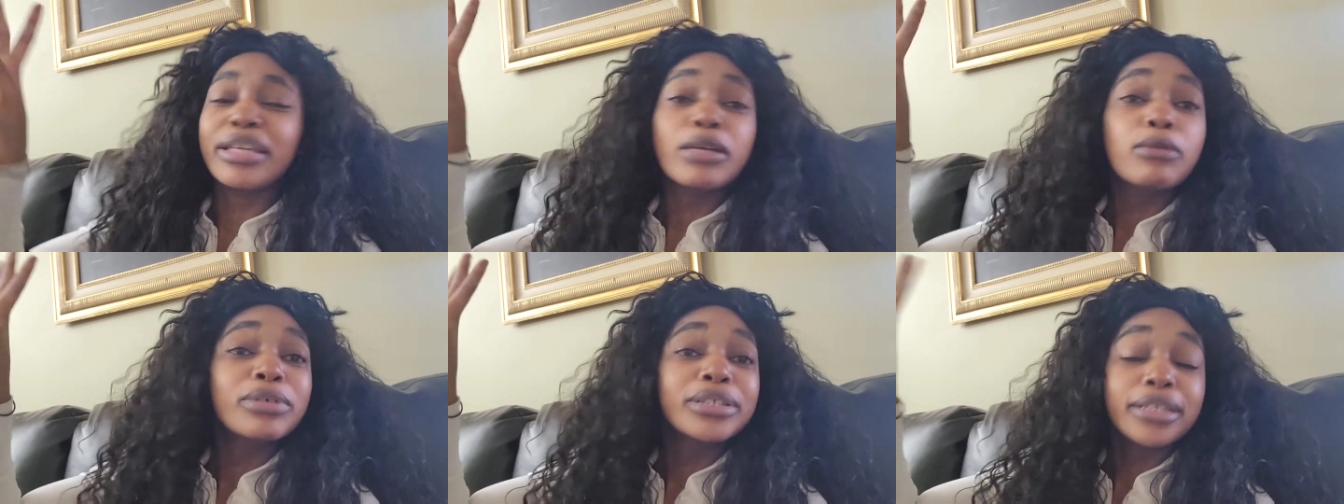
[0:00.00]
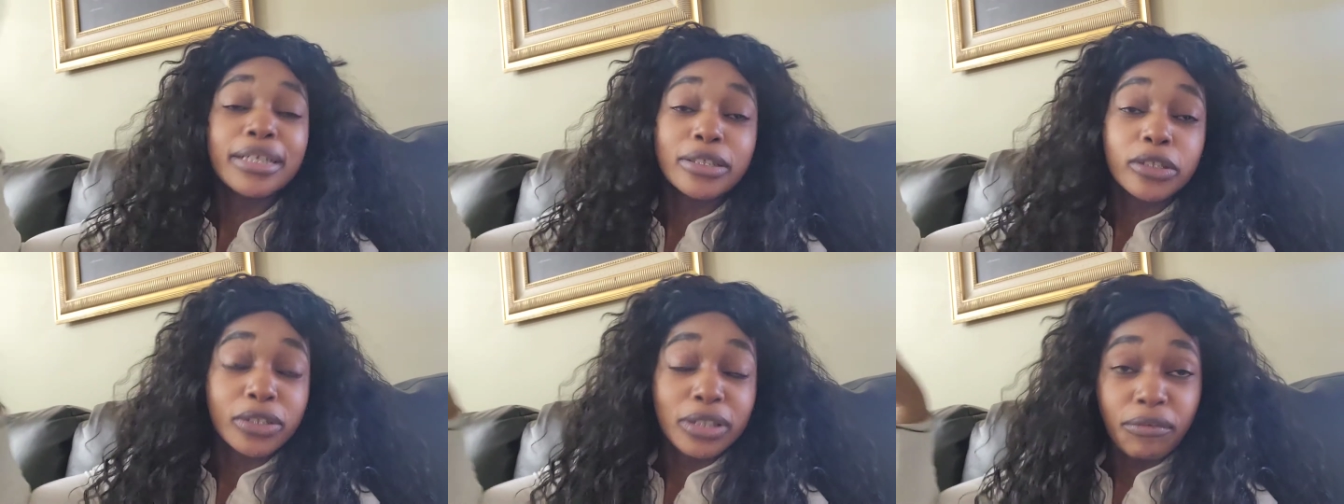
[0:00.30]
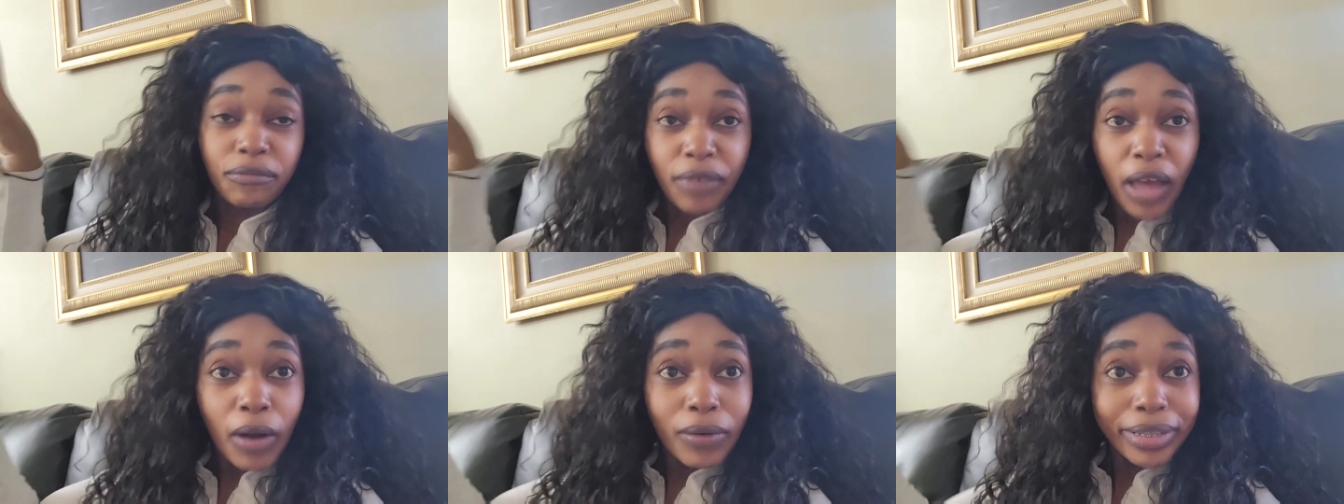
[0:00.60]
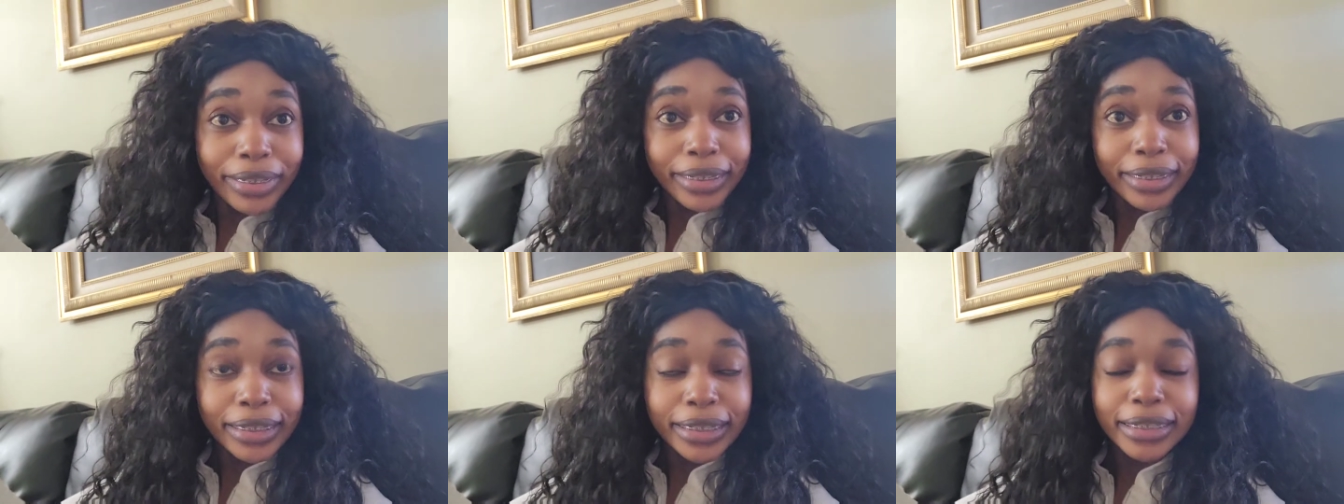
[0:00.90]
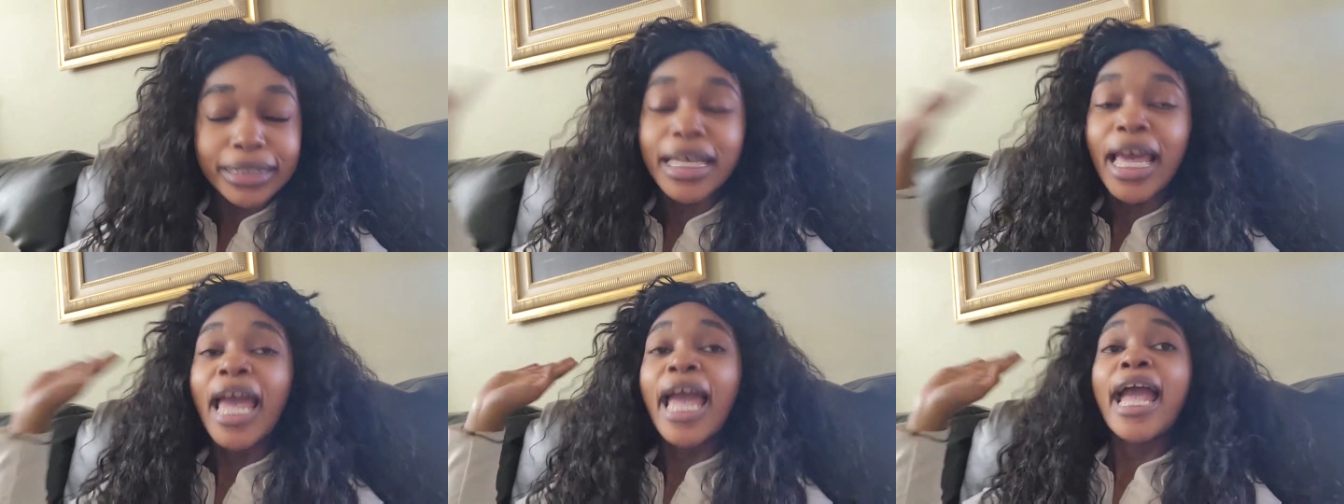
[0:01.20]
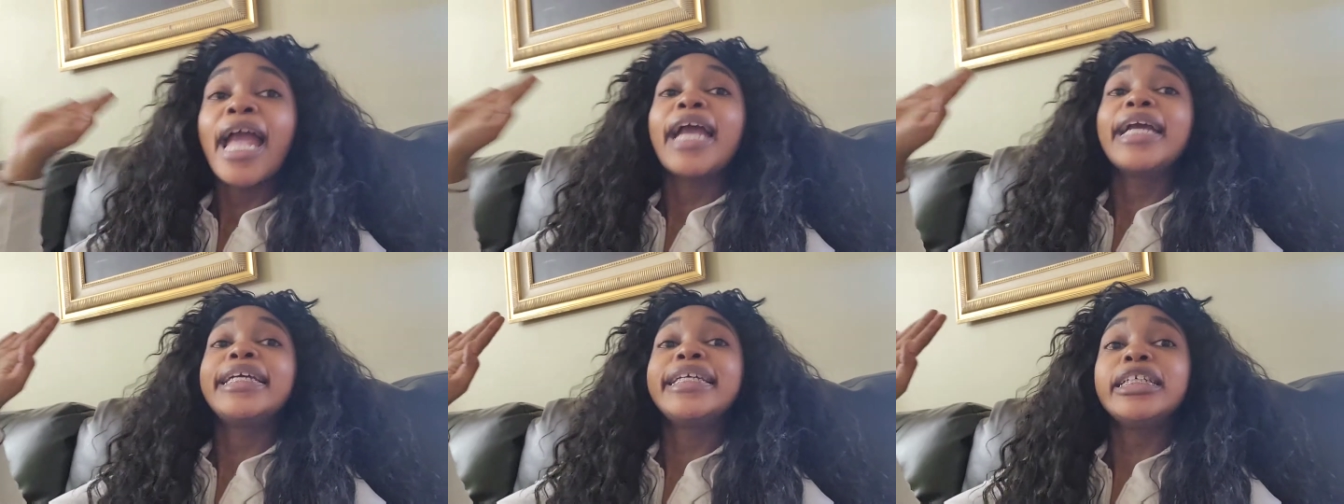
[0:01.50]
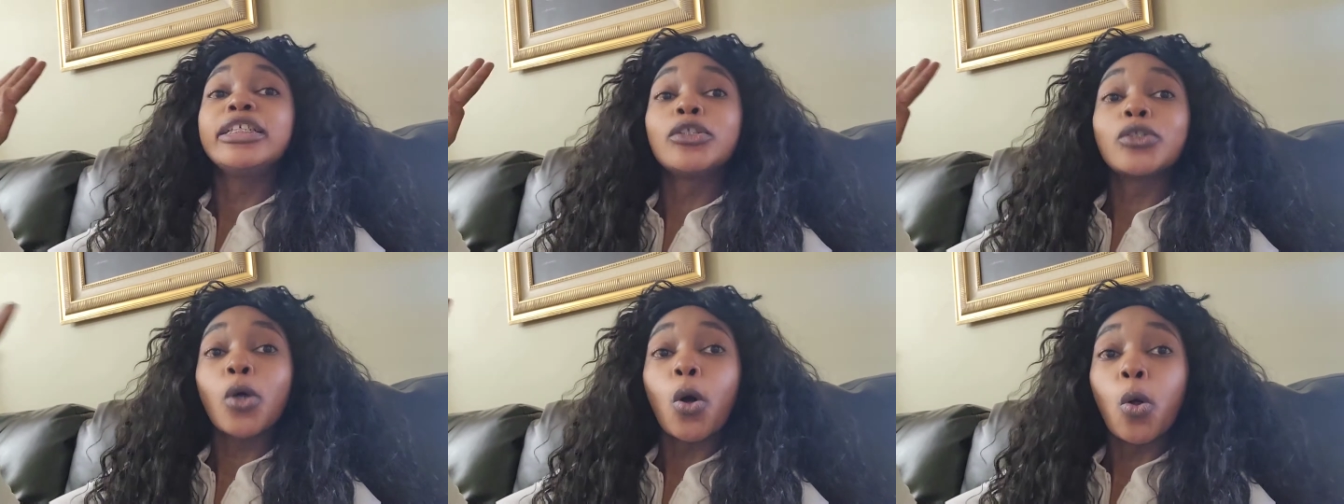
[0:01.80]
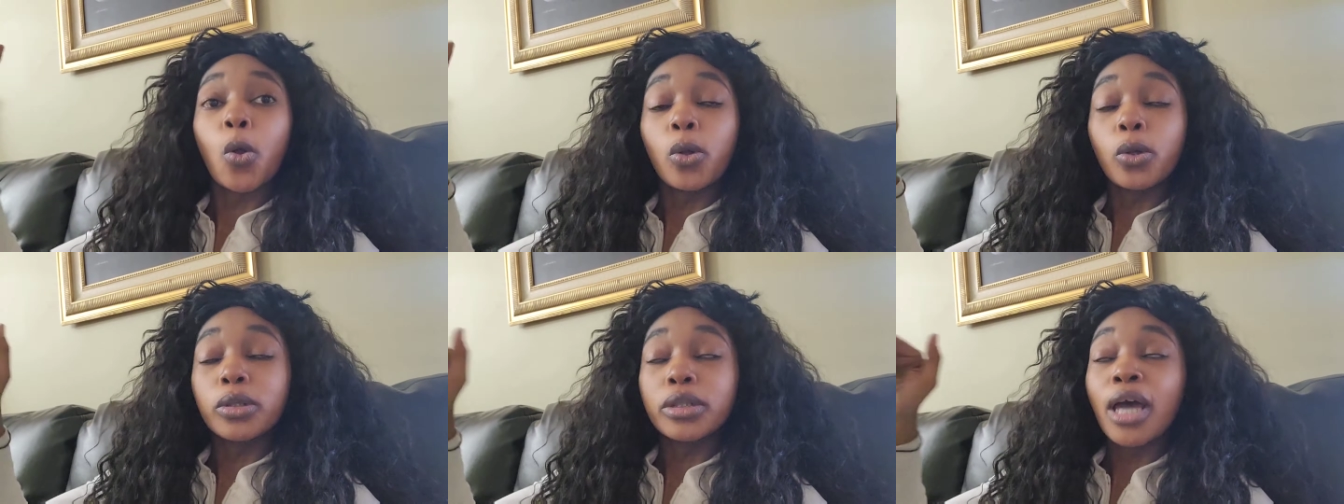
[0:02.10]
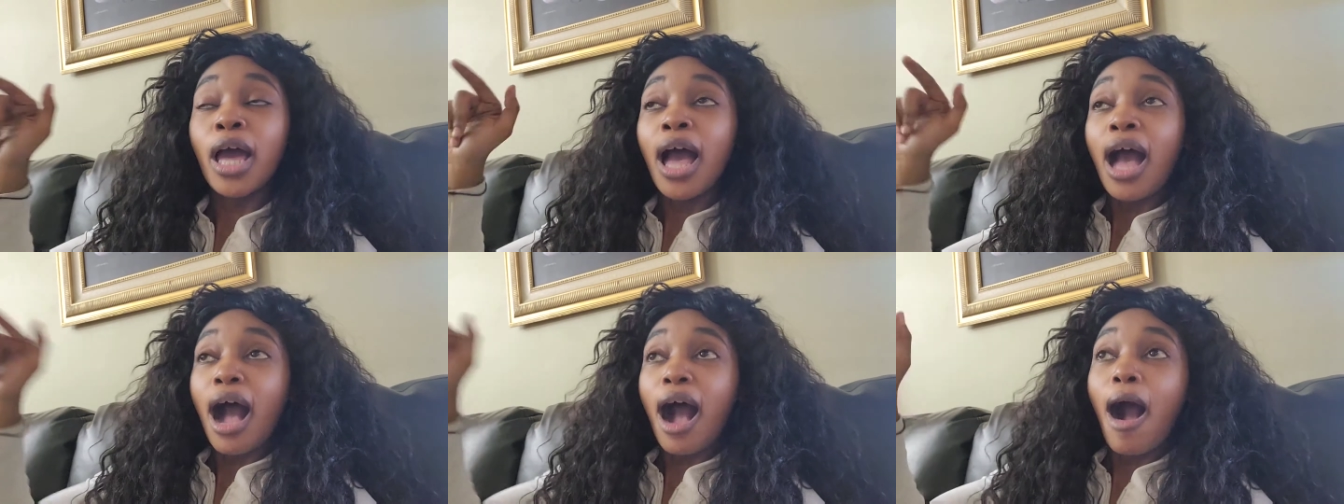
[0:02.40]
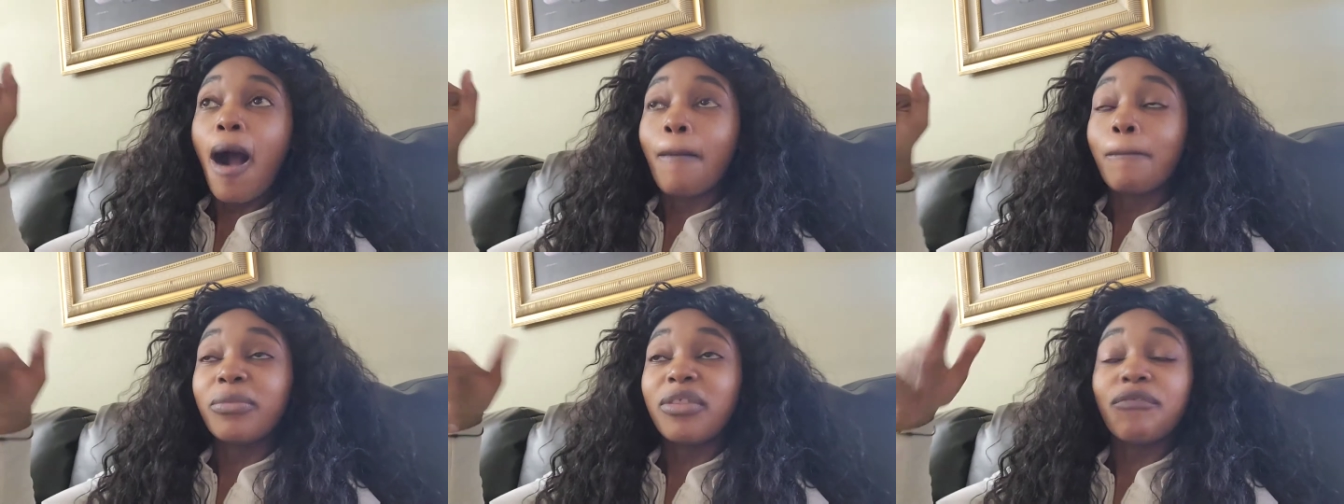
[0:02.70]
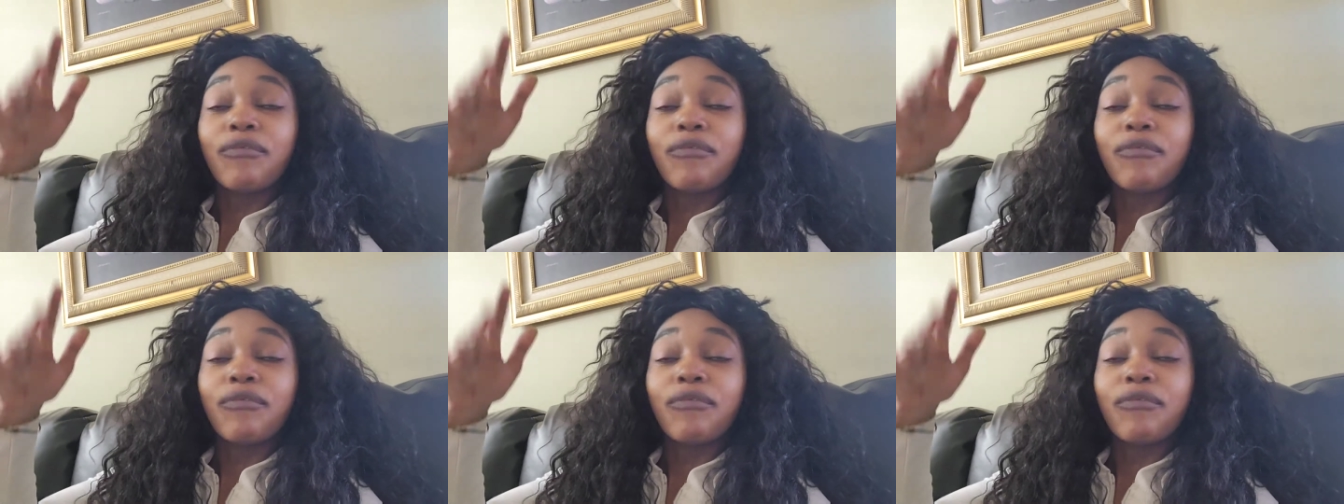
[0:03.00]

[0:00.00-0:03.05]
he was talking to the Pharisees, and he told um,